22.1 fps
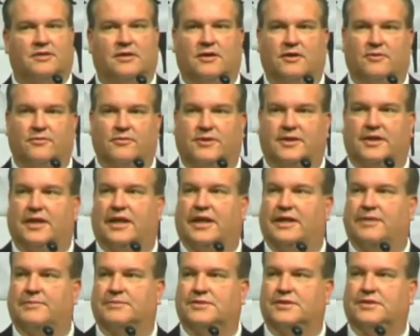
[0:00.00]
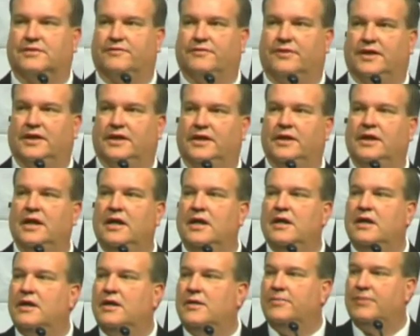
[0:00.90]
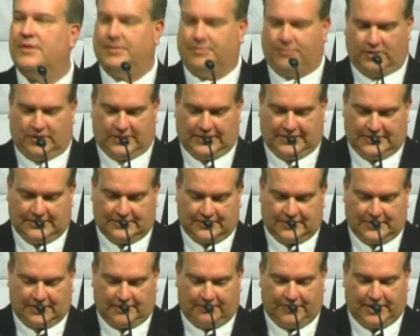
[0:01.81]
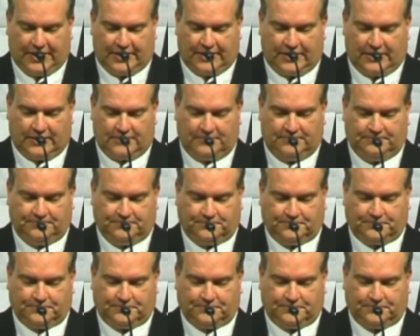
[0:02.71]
there with the names of the people that have been